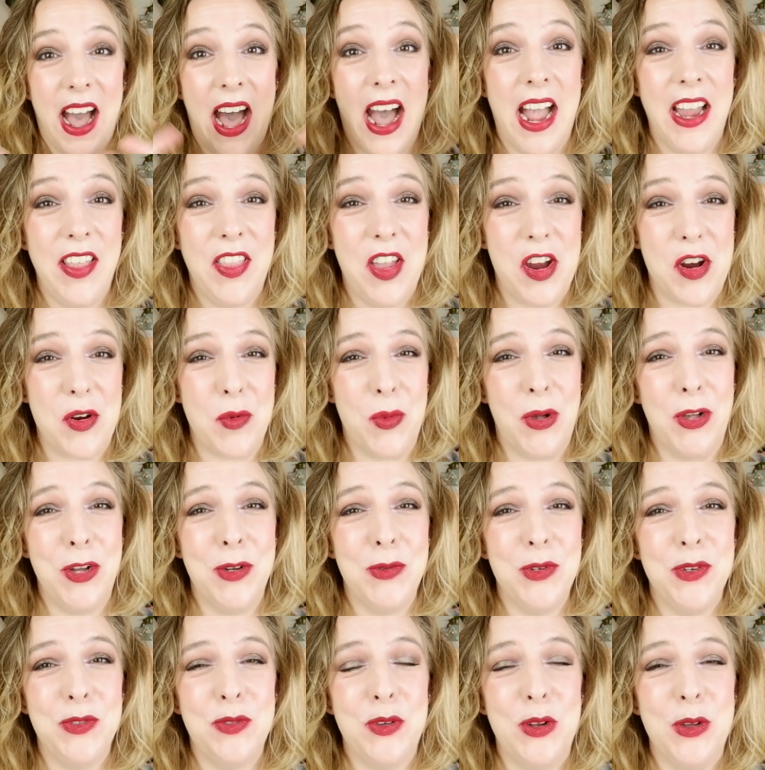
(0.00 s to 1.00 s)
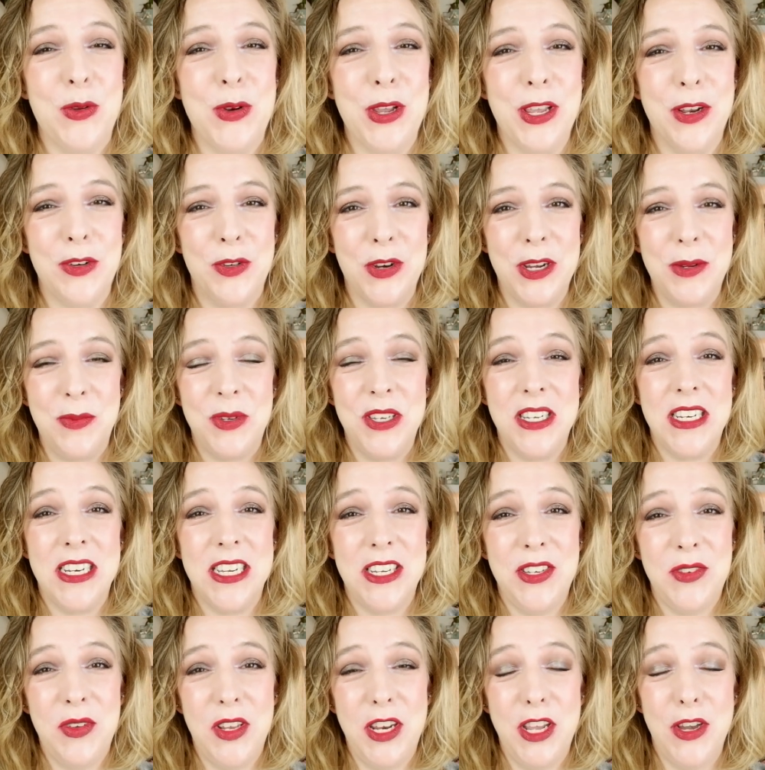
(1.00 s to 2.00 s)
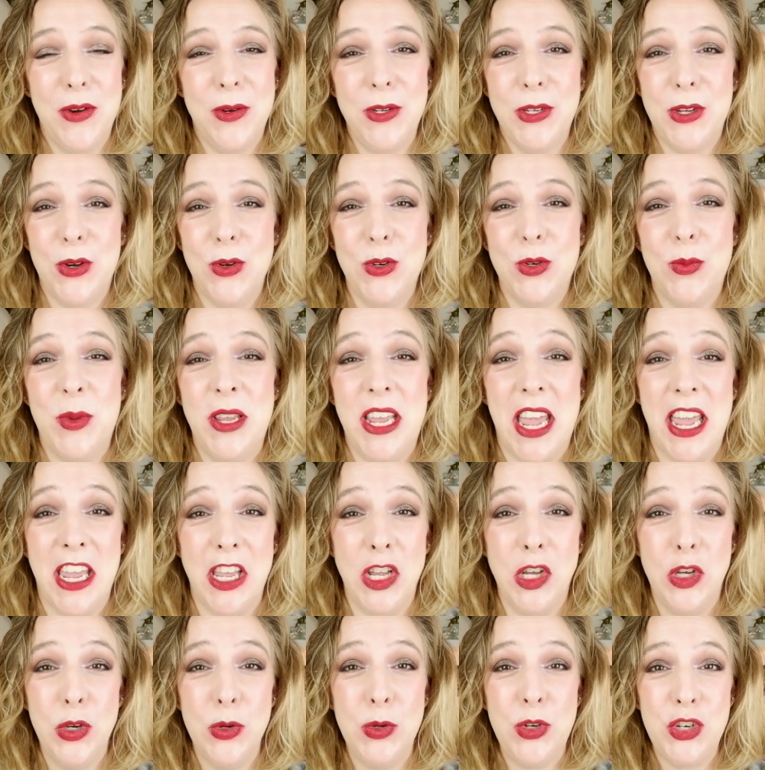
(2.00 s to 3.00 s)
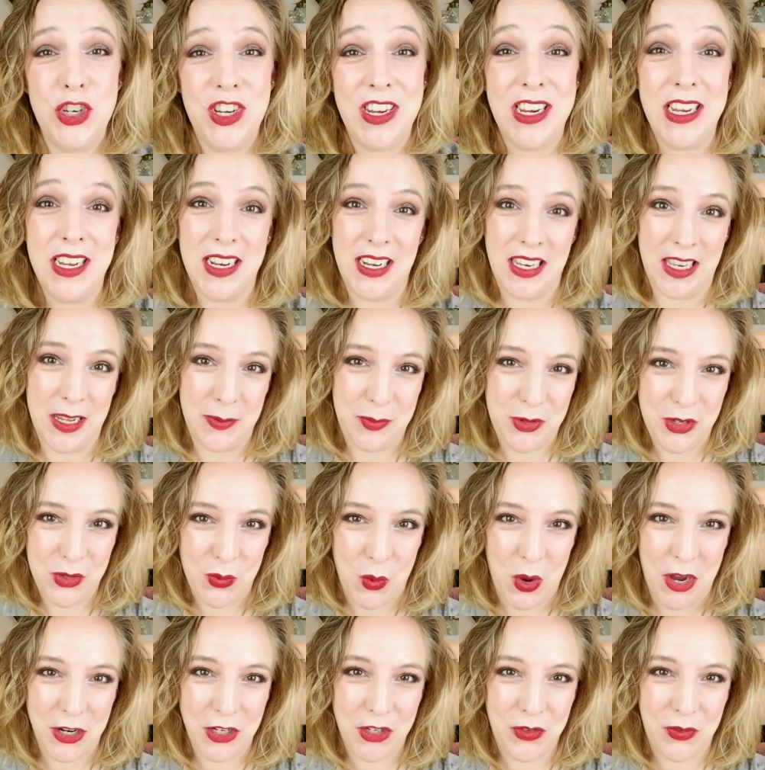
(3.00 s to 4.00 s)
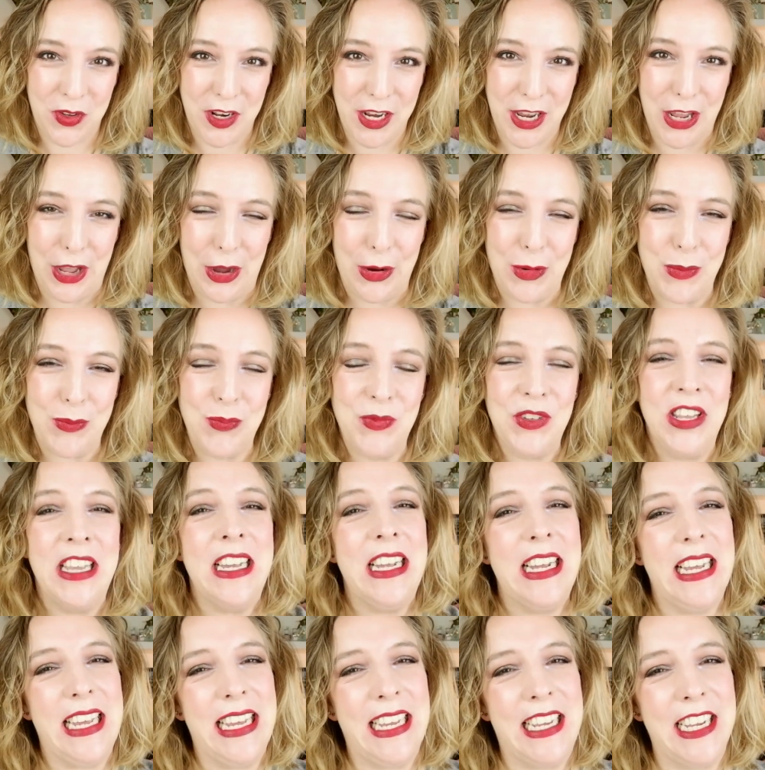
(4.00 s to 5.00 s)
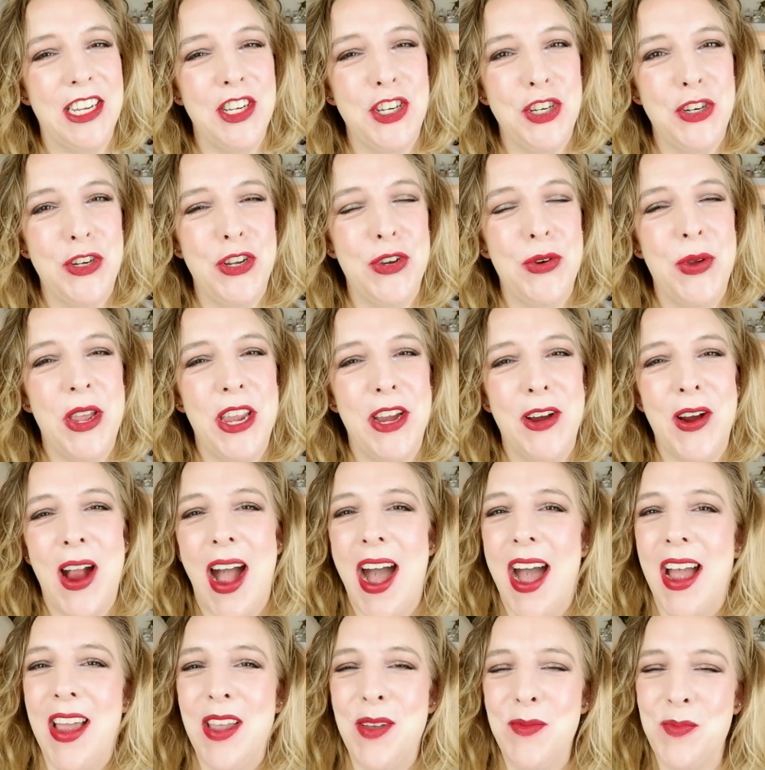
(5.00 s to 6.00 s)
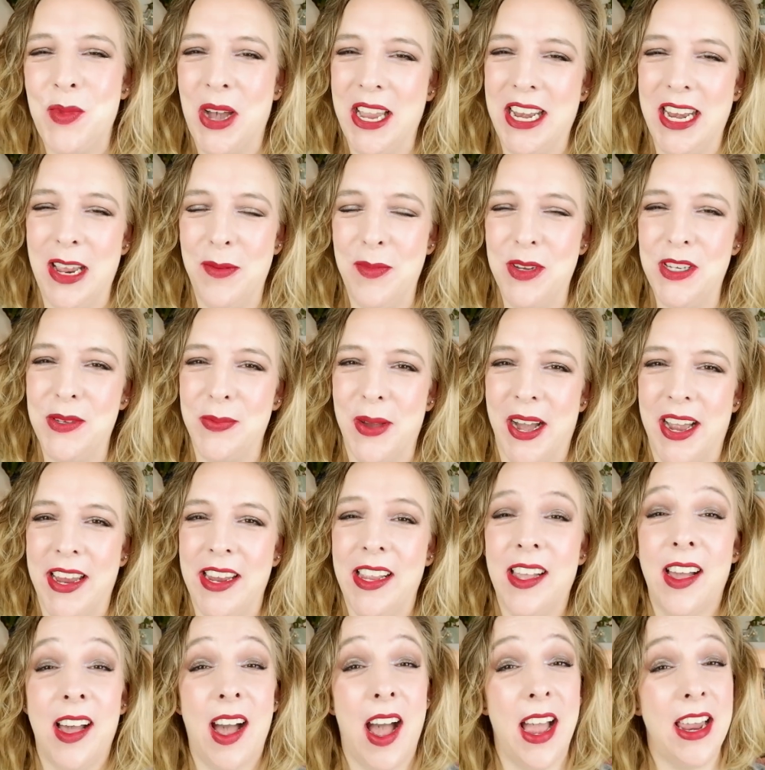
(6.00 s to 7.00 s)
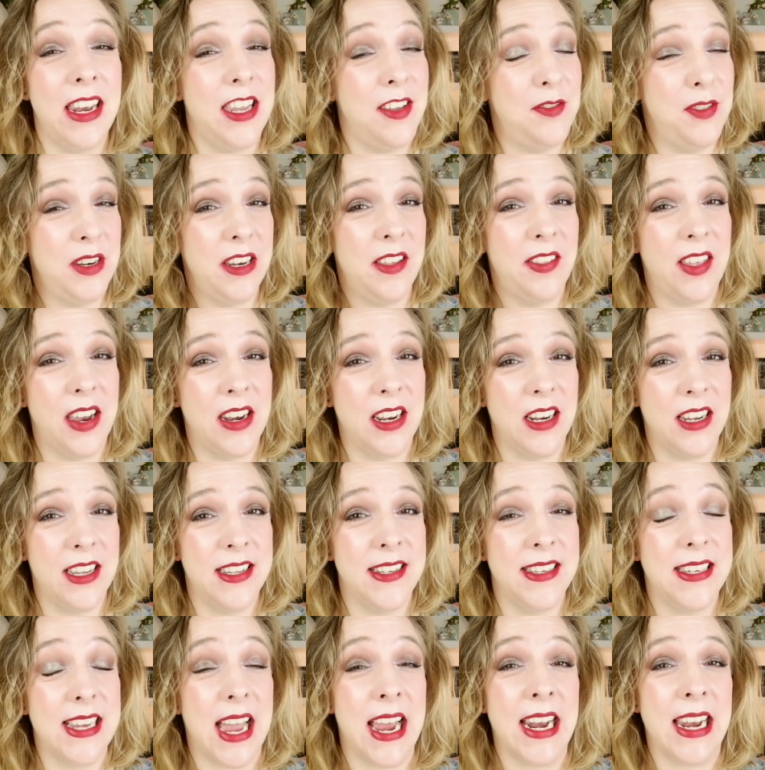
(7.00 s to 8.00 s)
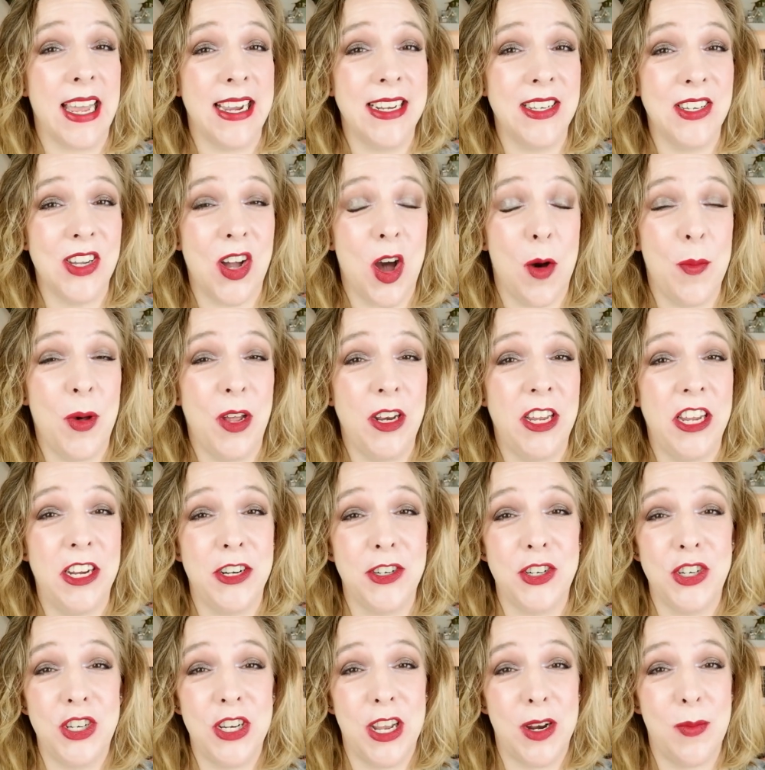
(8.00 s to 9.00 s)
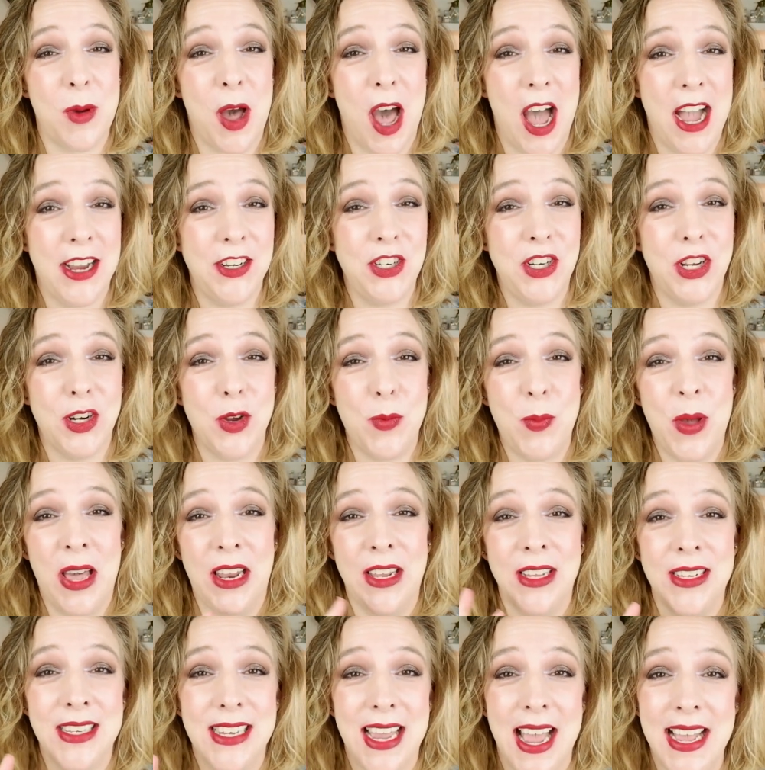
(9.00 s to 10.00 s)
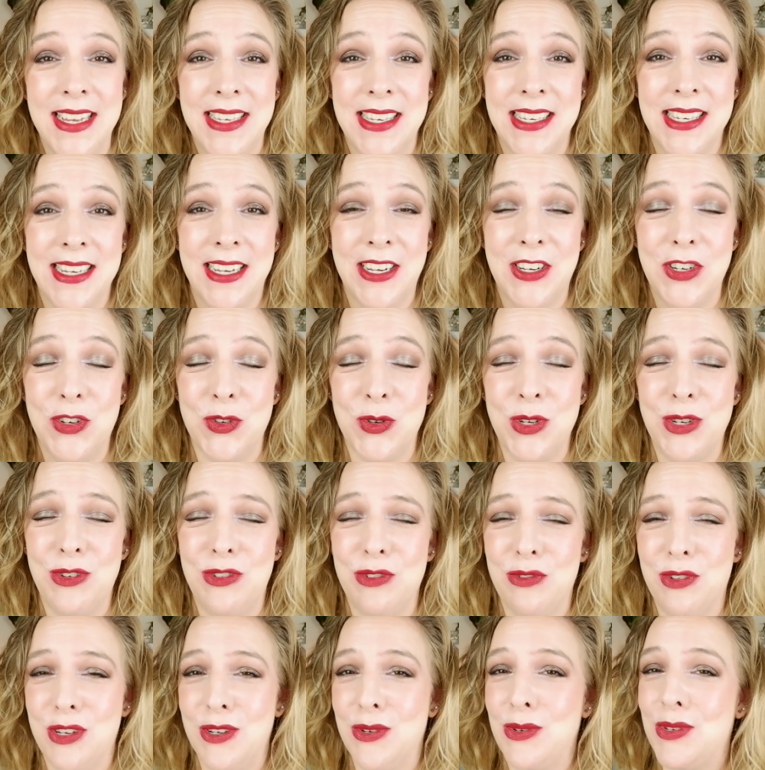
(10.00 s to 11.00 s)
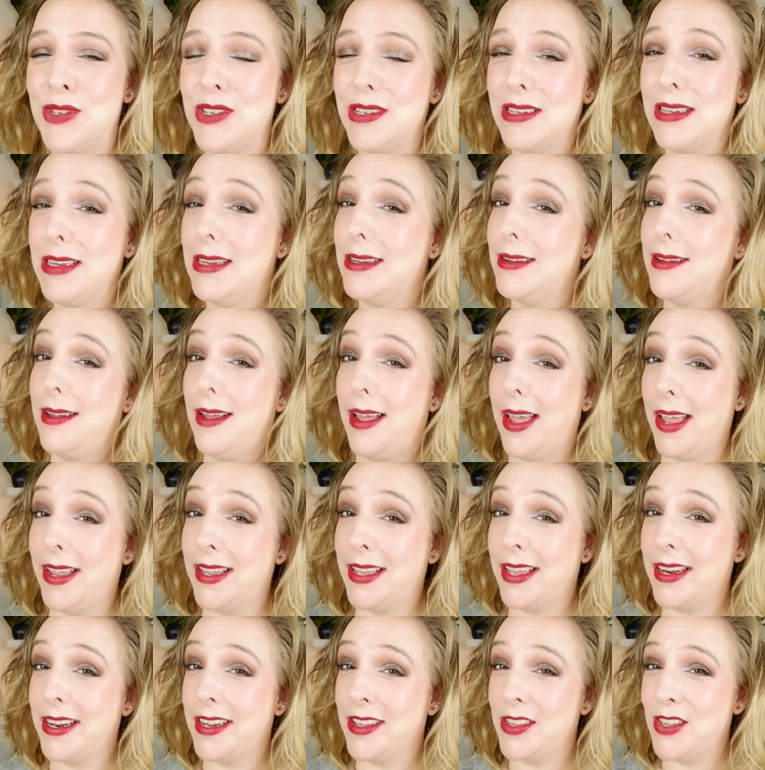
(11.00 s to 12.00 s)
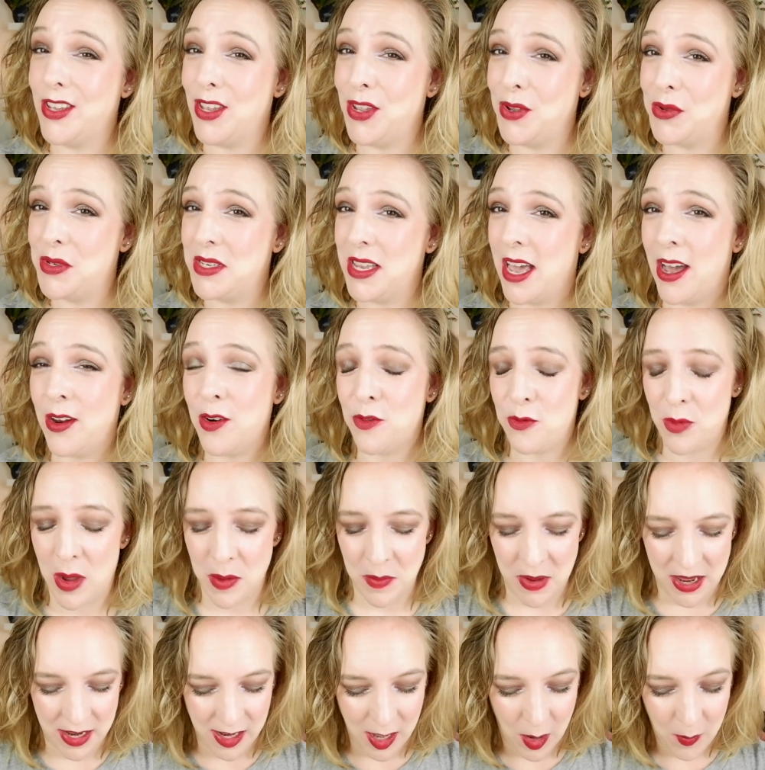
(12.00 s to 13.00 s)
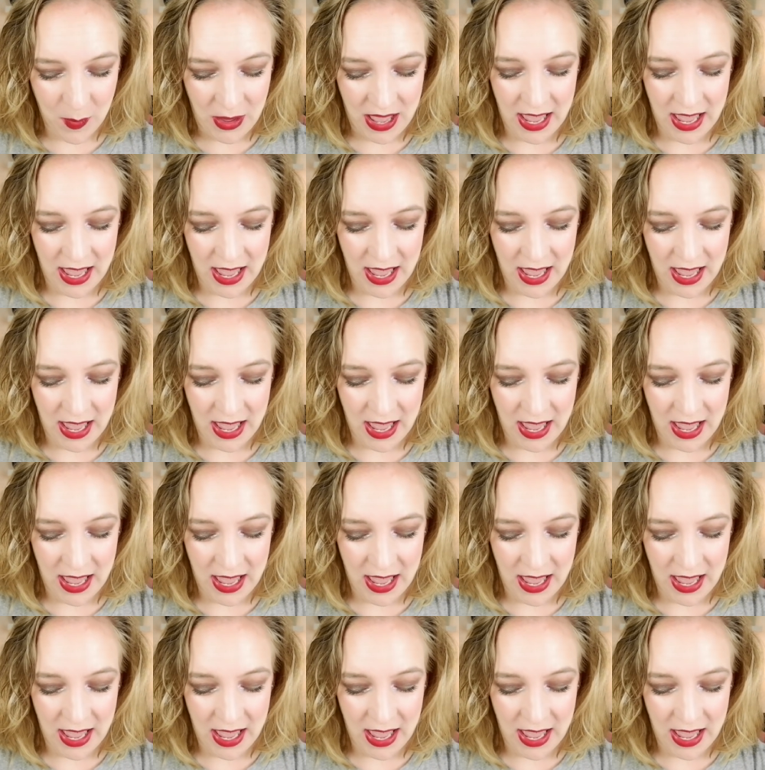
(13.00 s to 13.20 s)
Hi there, welcome to Floating in Dreams. Today's video is going to be a Gucci lip swatch video. In case you're new here, hi, my name is Maaike. I live in the Netherlands. I like to come on here to chat about eyeshadow palettes, Essence and Catrice reviews, and getting the use out of my makeup.